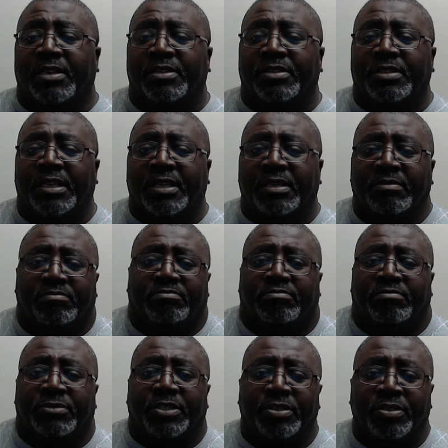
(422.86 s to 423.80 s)
he,
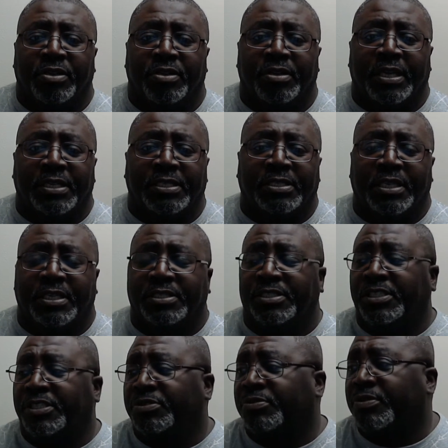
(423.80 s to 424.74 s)
you know, they said
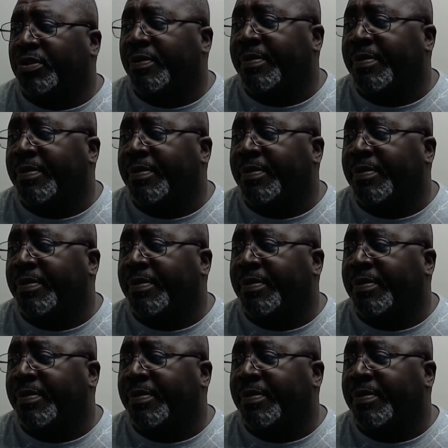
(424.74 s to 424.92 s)
Jesus was going